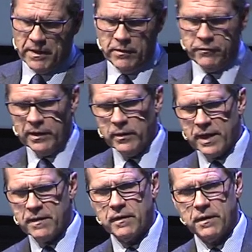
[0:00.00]
If we look
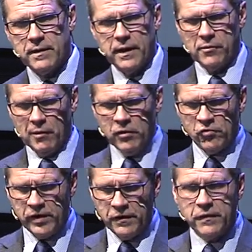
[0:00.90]
at the
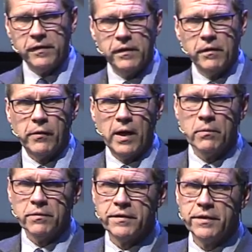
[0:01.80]
technologies
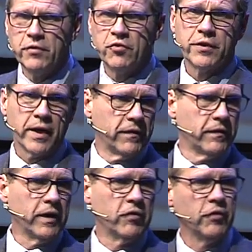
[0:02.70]
around
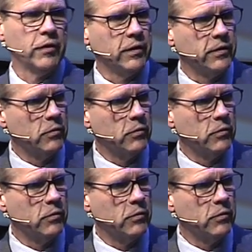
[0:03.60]
digitization,